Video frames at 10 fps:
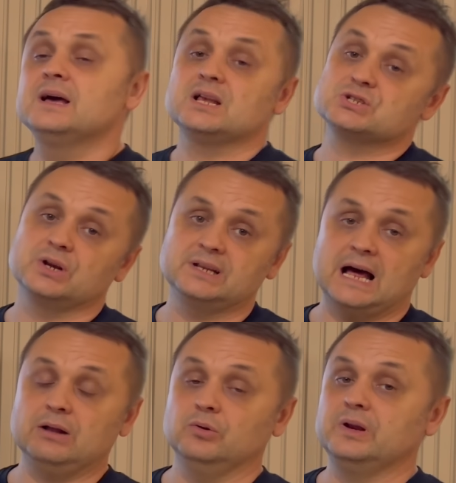That's going to
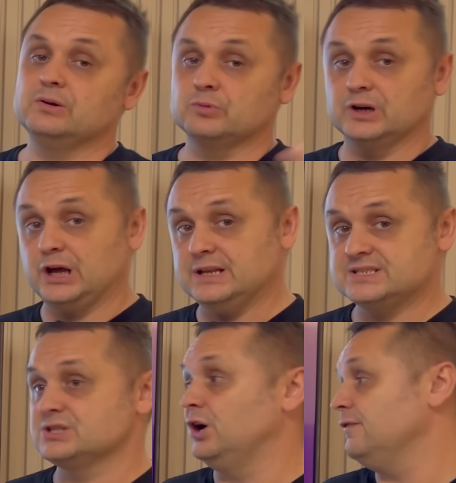download it, and we're going to
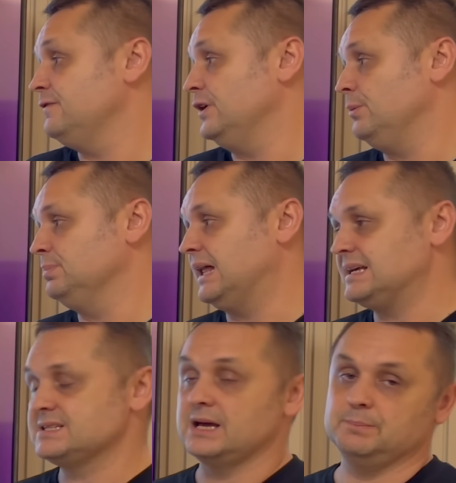install Film
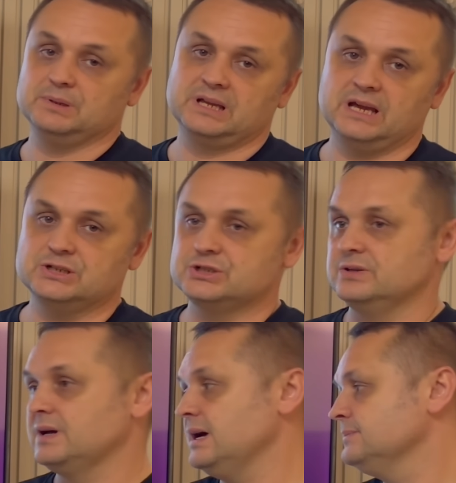Plus application,
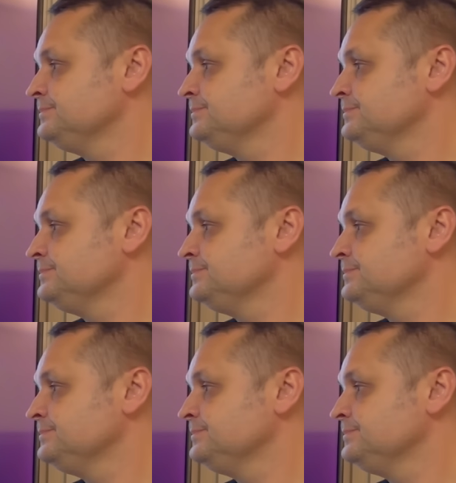okay?